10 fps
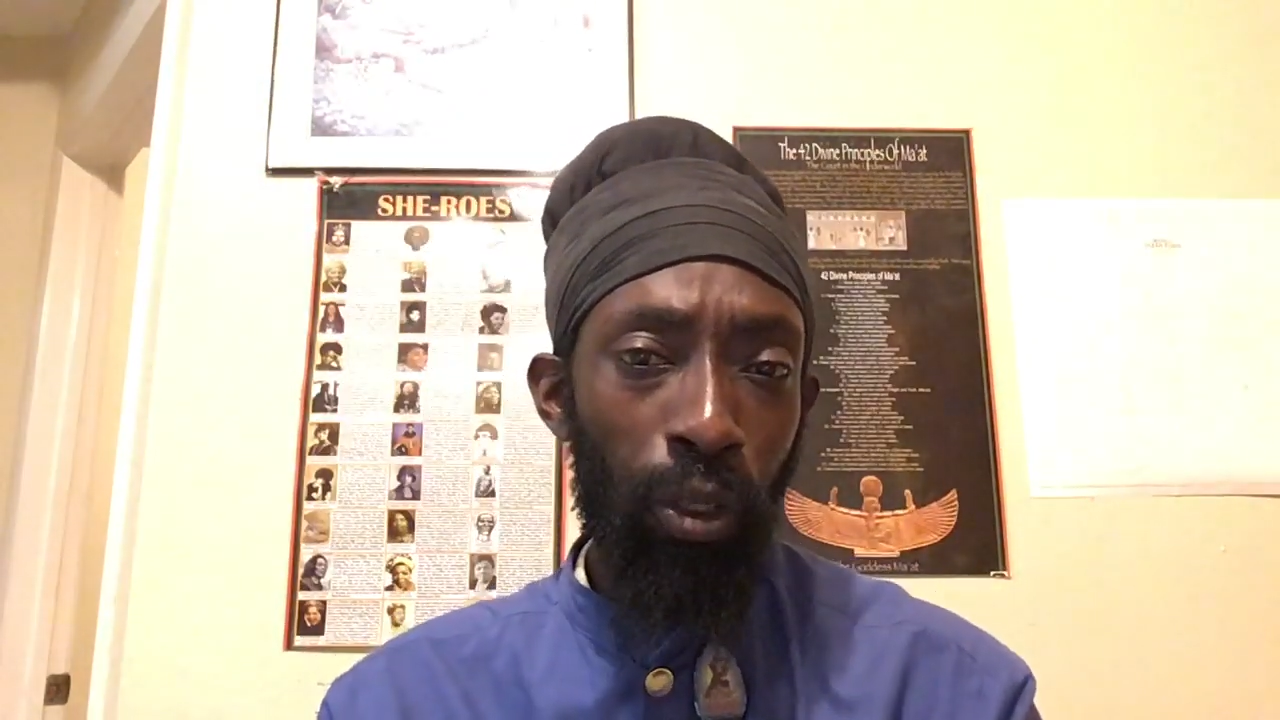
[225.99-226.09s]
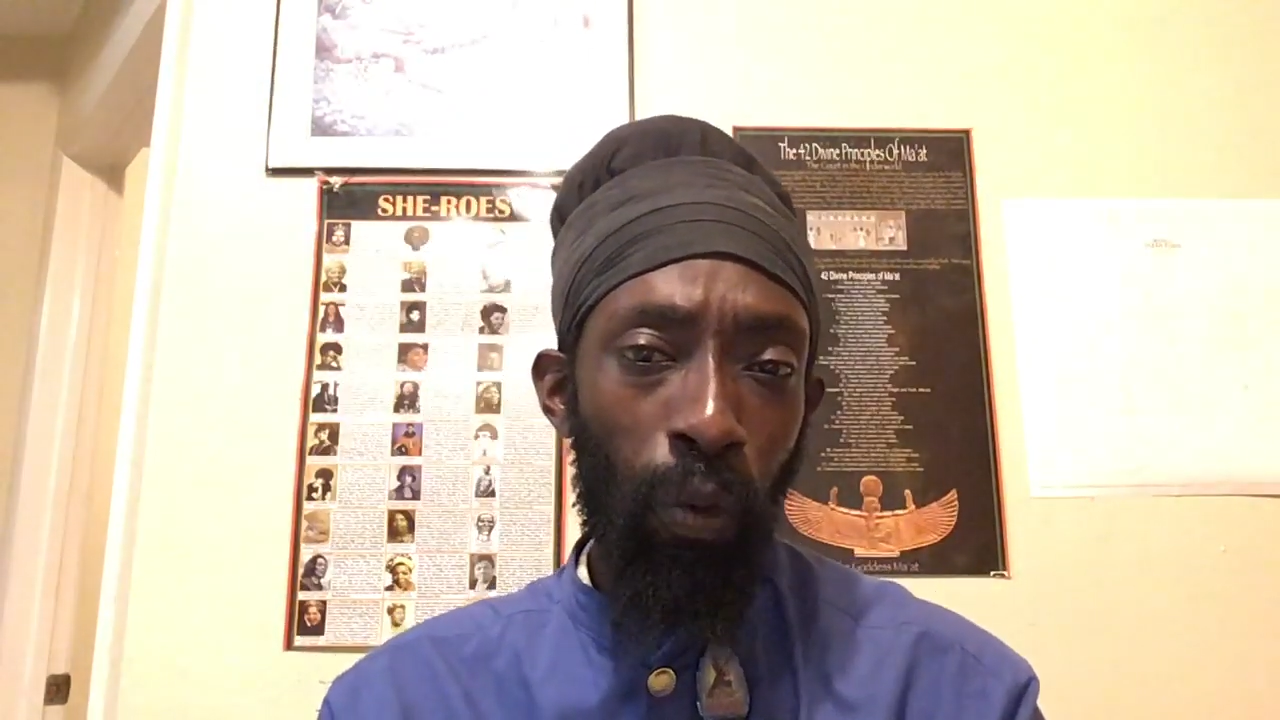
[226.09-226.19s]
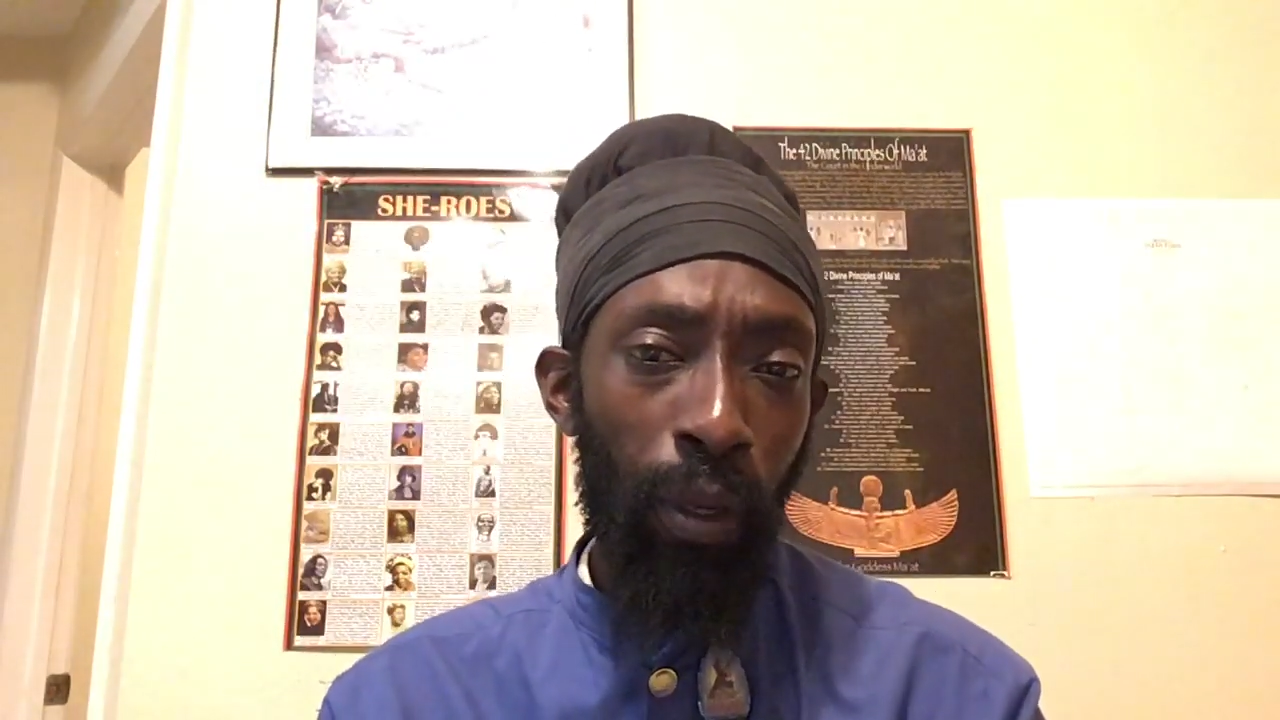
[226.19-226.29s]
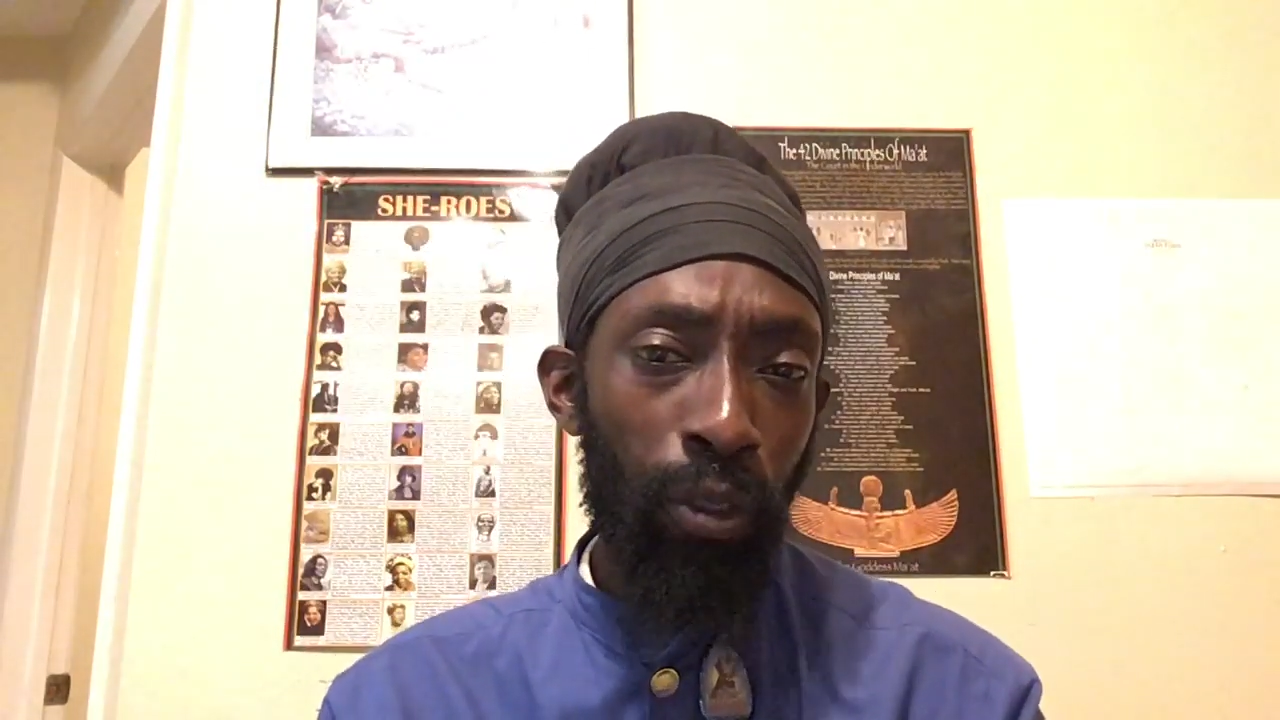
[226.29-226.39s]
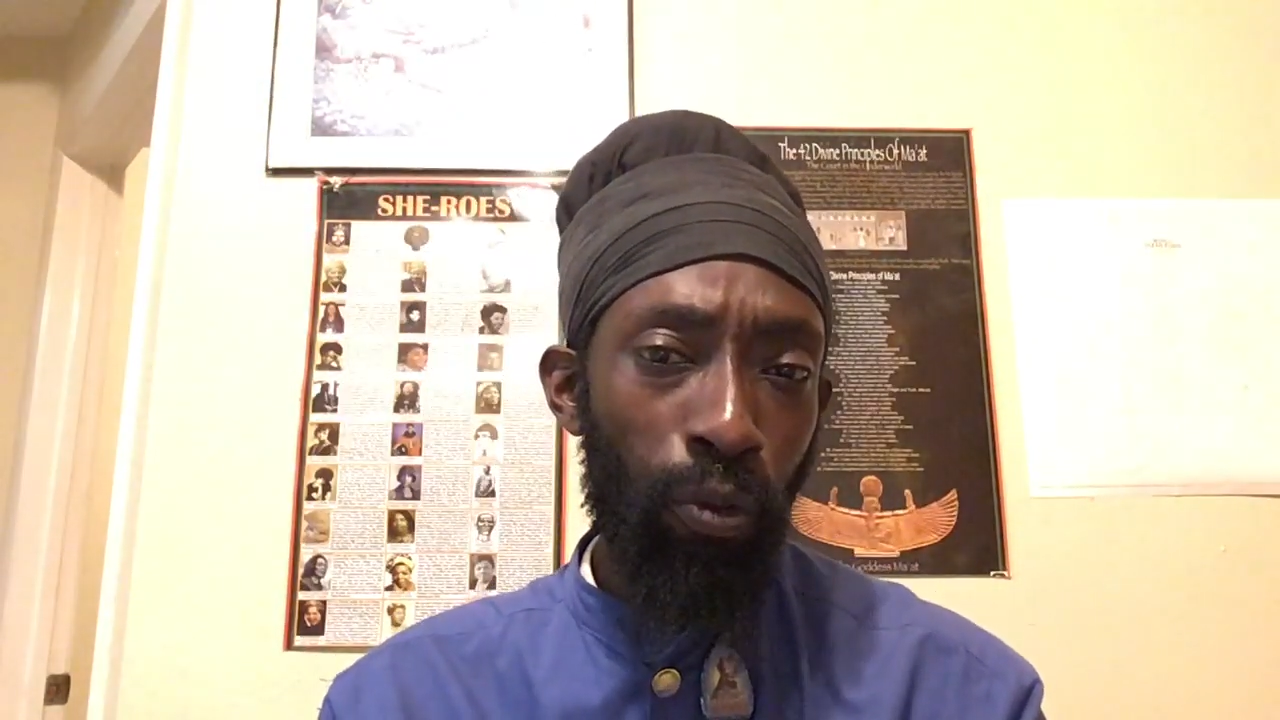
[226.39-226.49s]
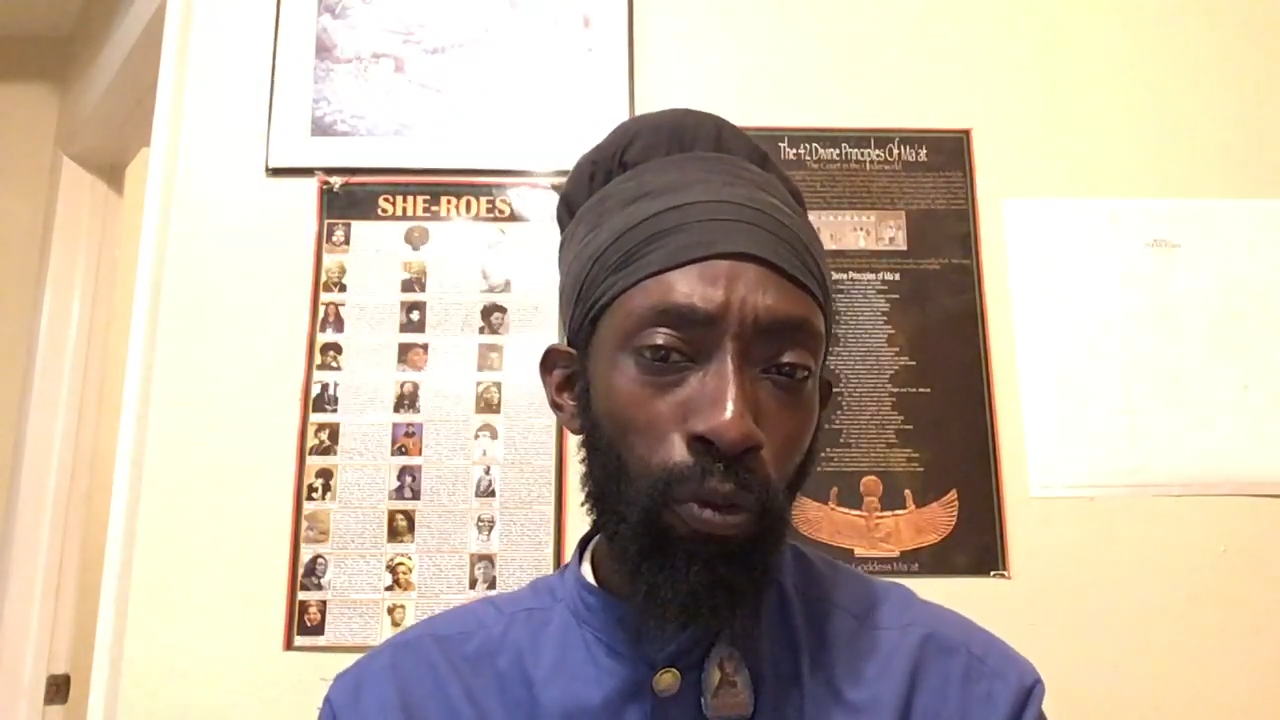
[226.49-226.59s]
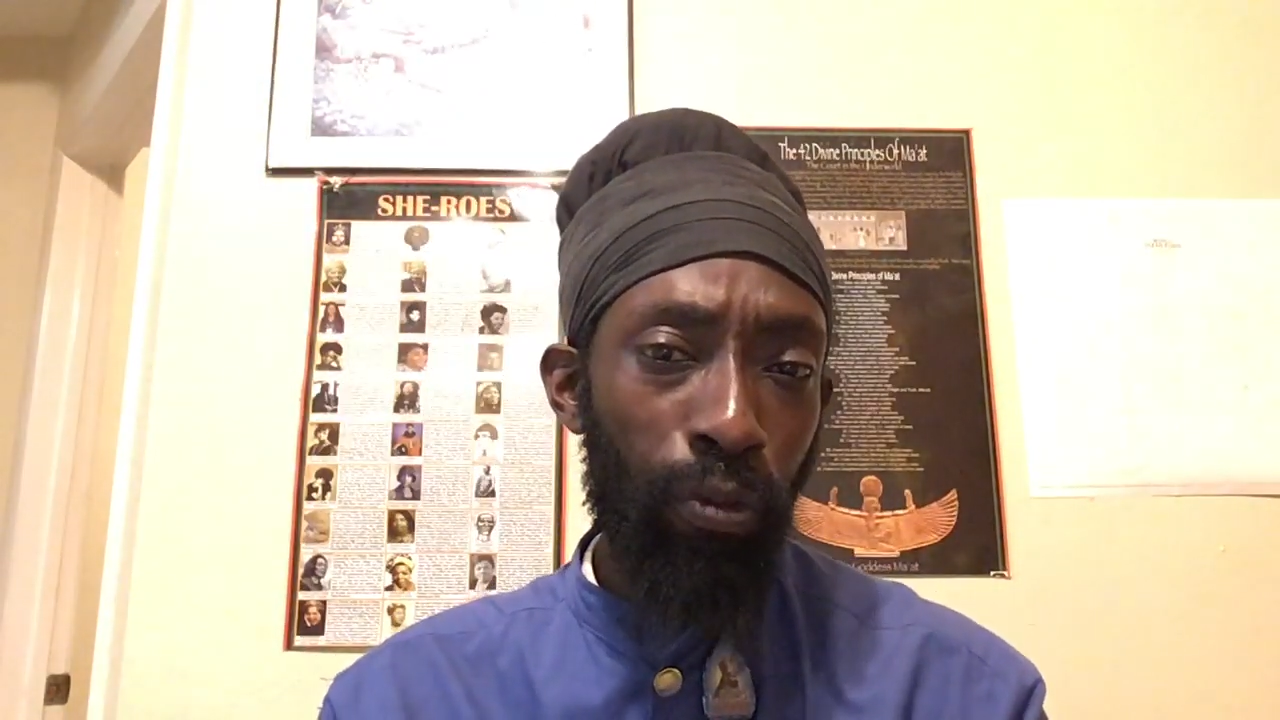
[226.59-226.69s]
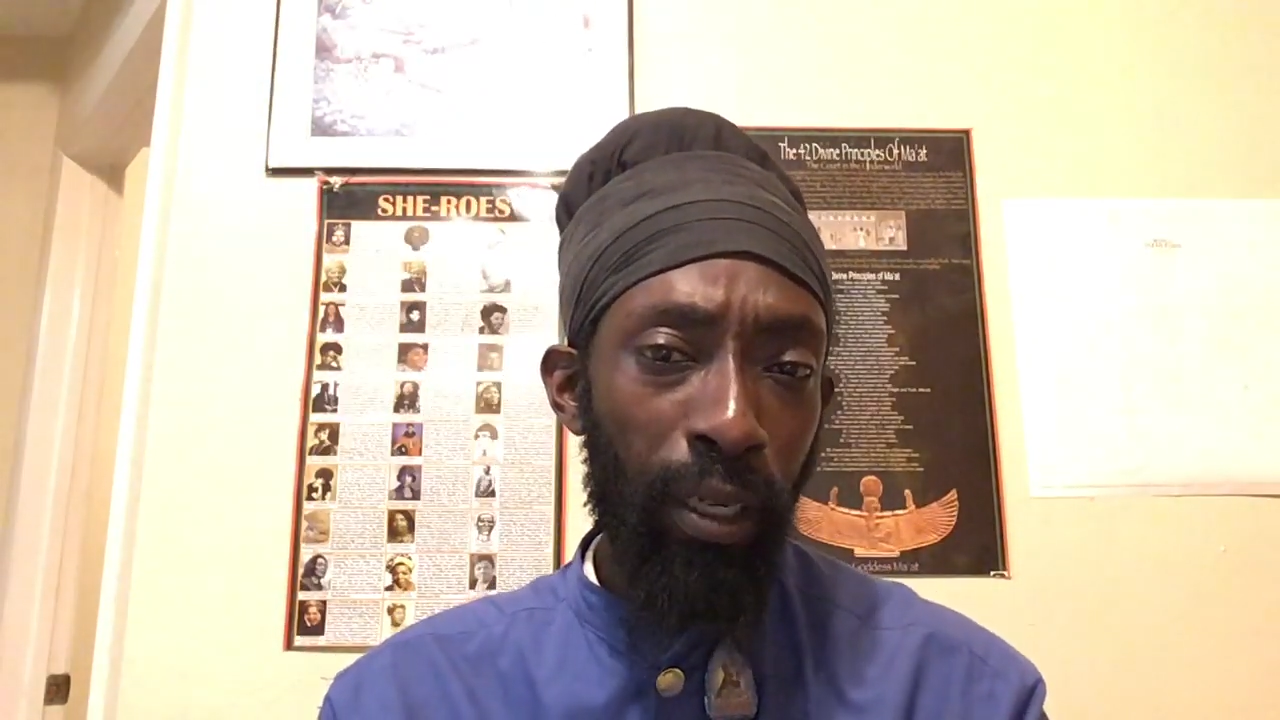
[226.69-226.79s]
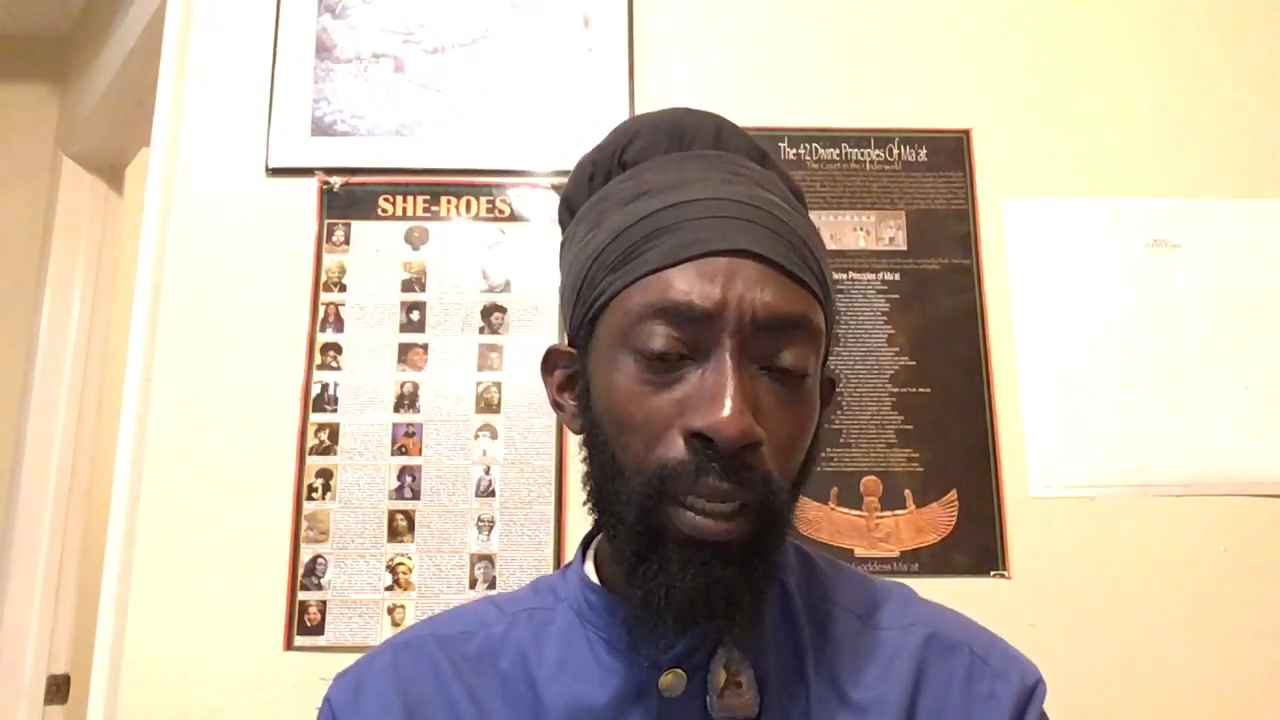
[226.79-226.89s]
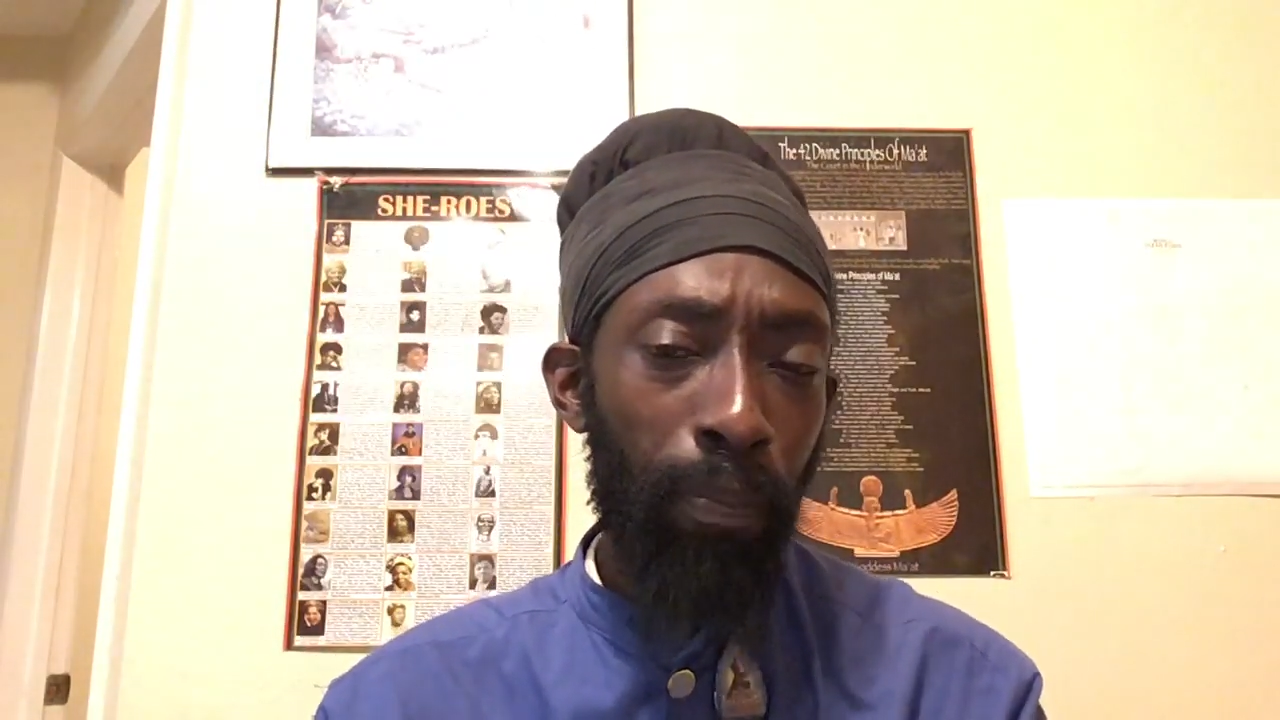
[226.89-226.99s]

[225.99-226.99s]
know when you read